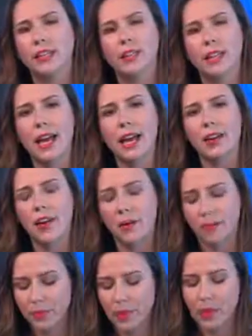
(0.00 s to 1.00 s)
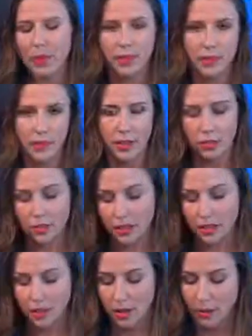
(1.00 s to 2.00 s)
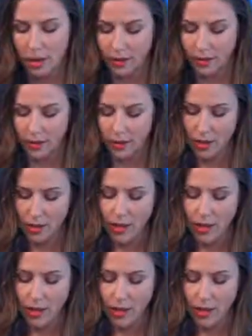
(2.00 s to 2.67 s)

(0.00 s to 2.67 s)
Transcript: It doesn't add up. That's their opinion, not mine.